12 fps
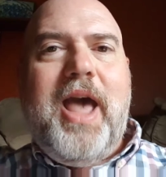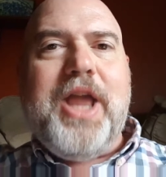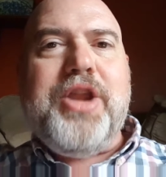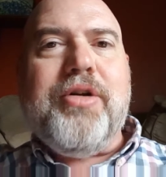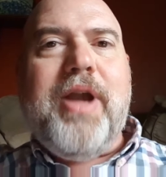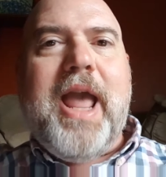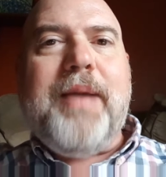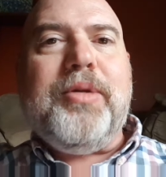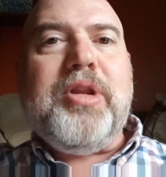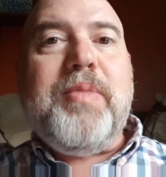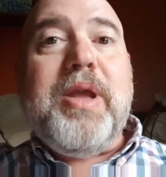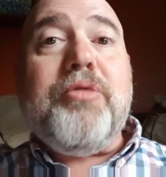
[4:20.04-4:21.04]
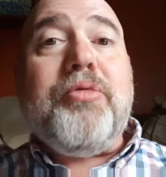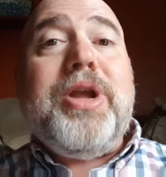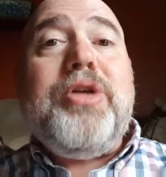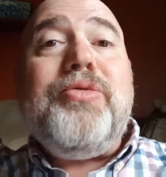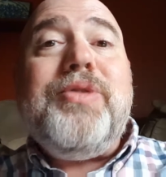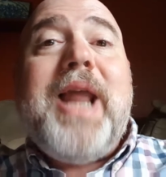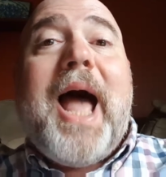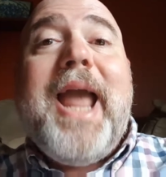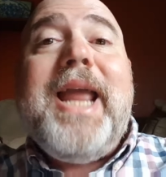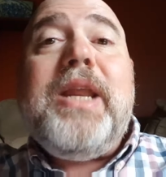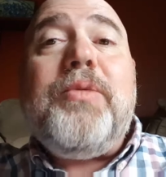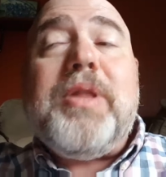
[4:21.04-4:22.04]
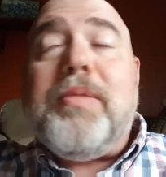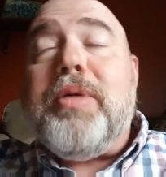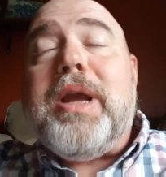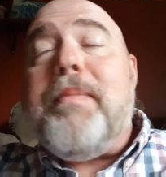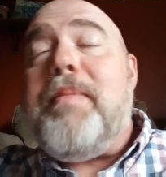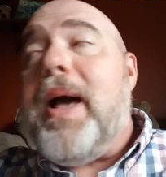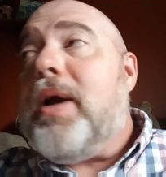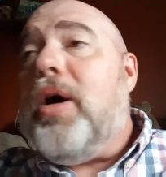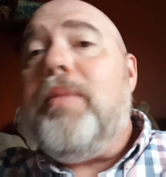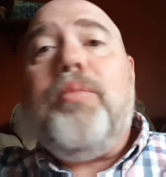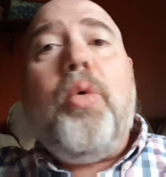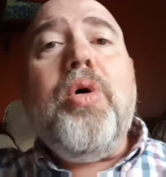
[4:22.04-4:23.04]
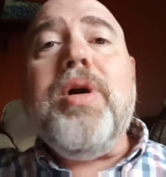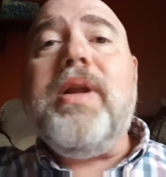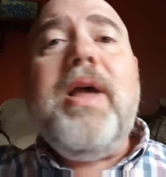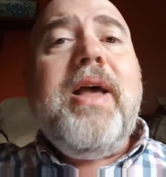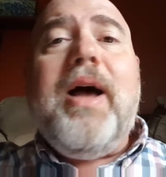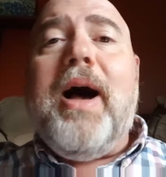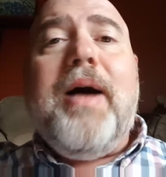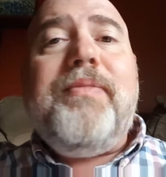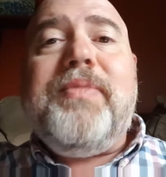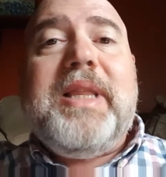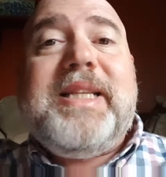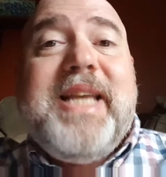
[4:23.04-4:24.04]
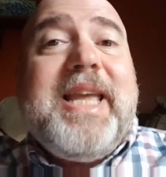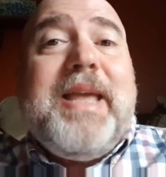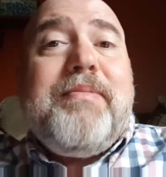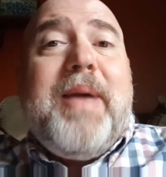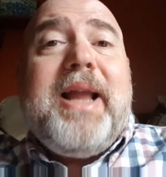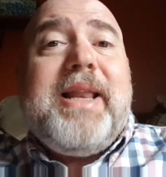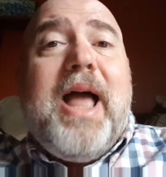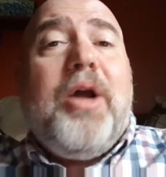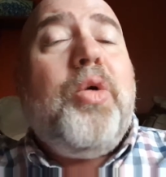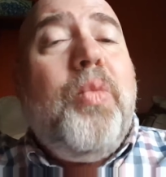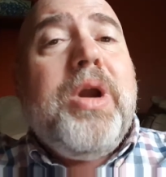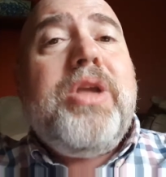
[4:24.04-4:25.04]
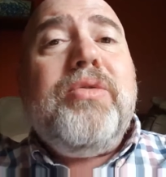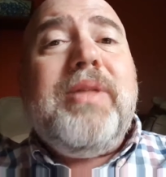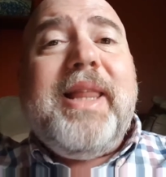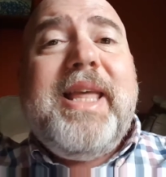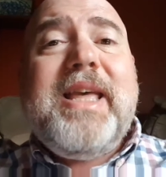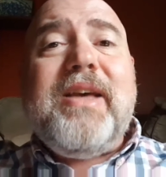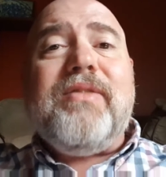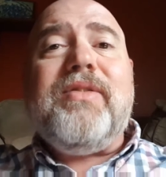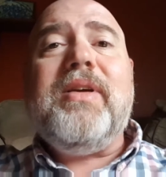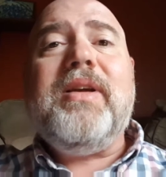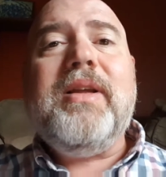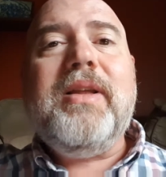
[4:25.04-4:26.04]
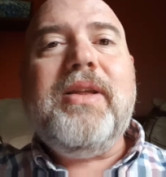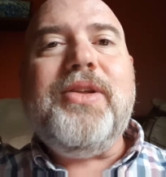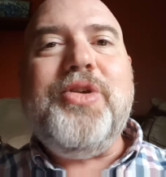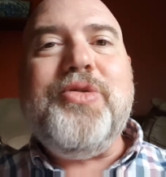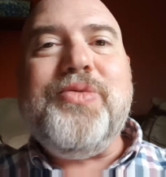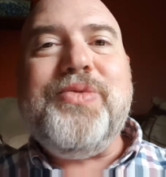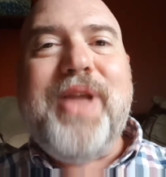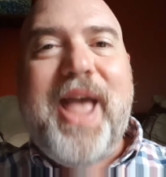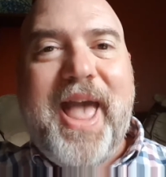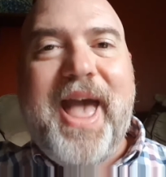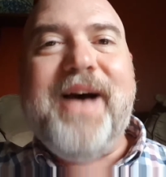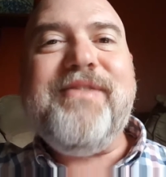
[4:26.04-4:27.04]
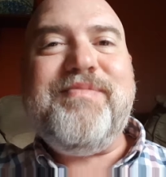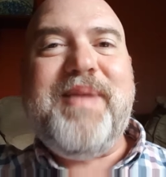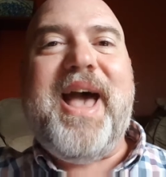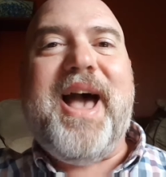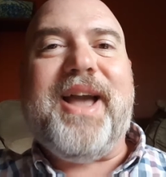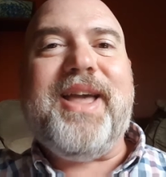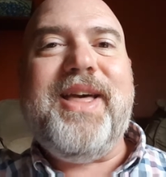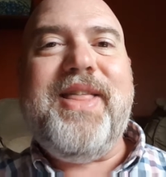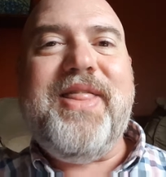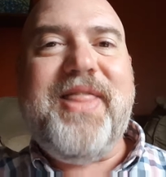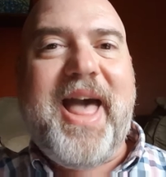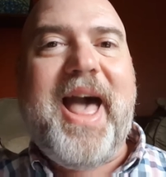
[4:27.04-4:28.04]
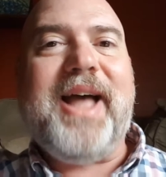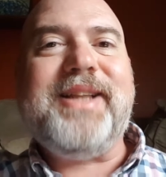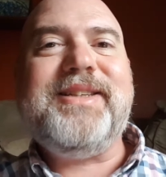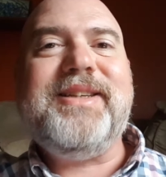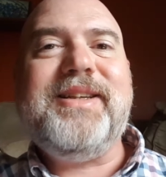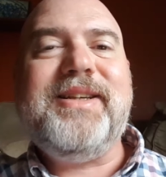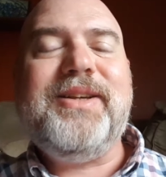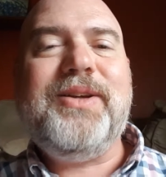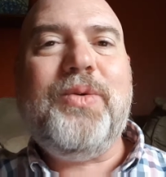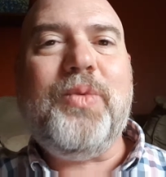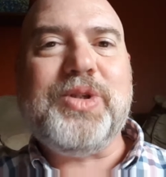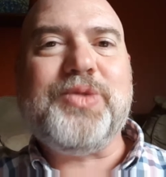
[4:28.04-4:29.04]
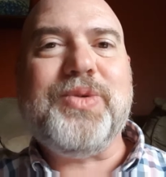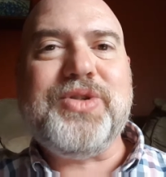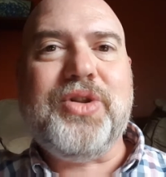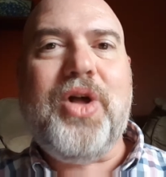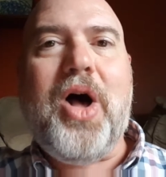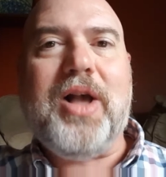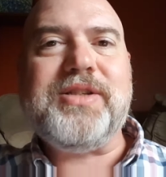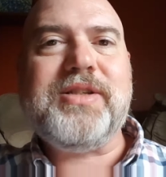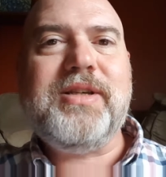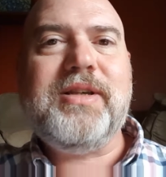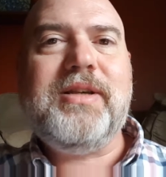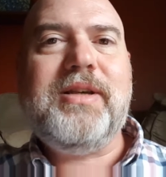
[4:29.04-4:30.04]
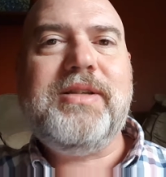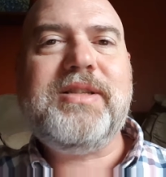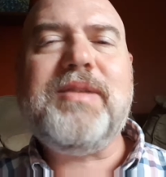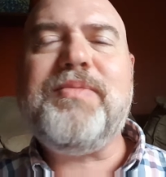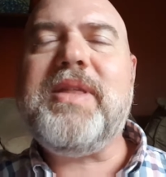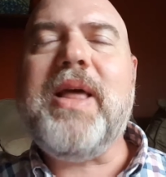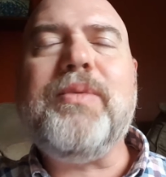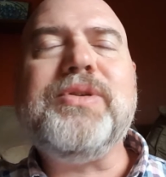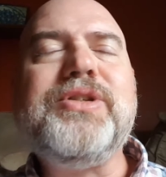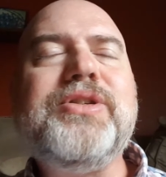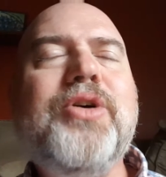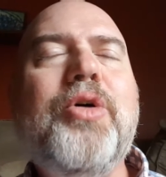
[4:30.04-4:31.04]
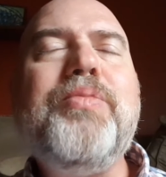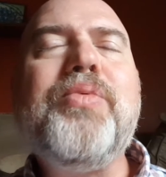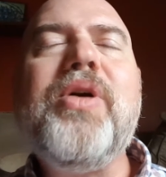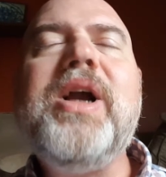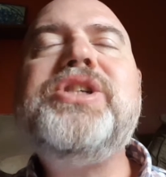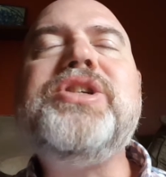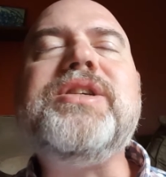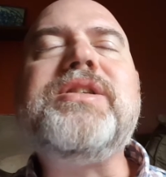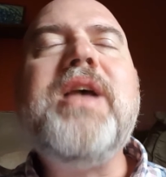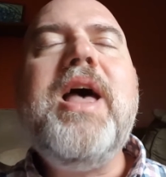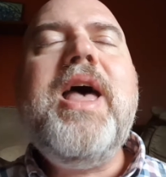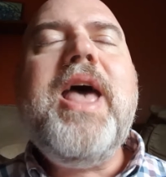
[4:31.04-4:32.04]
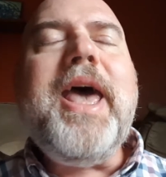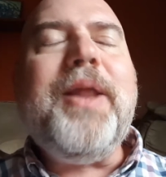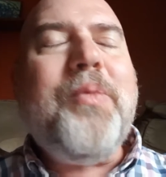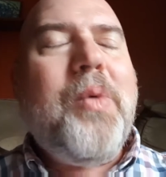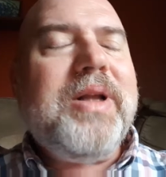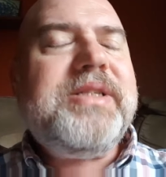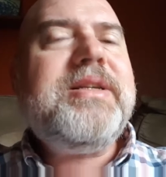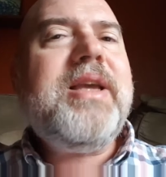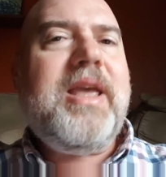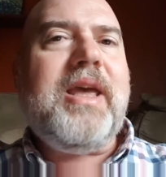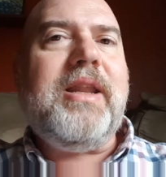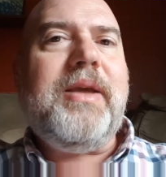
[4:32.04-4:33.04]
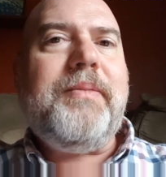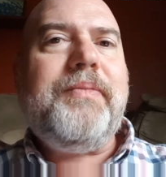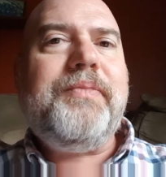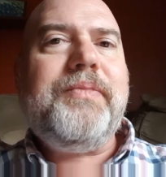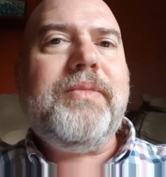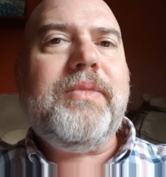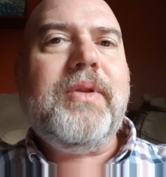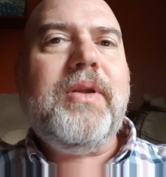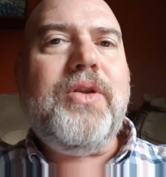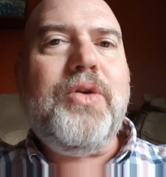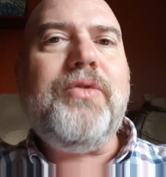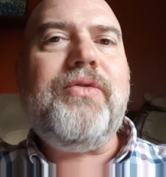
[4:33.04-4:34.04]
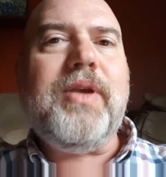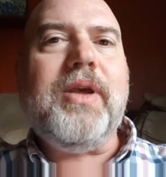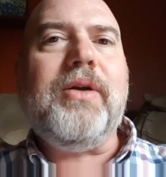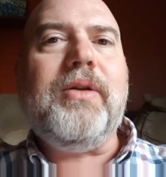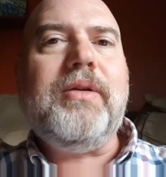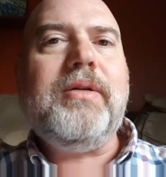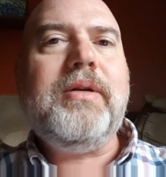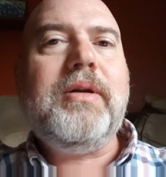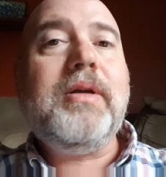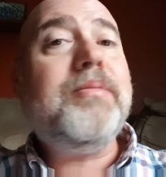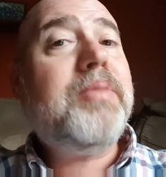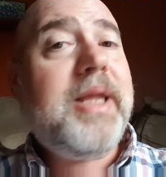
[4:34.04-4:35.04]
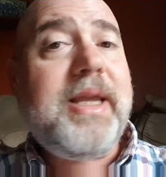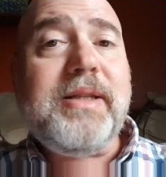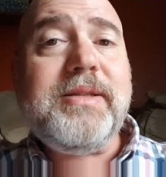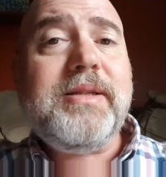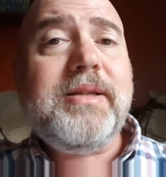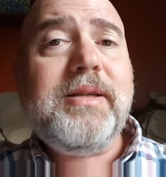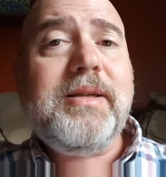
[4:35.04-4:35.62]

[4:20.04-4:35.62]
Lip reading: and you're able to be reunited with it, bring it back on board, take it back now to where you live. You have back that which was lost, something that was so precious. And once again, you feel complete.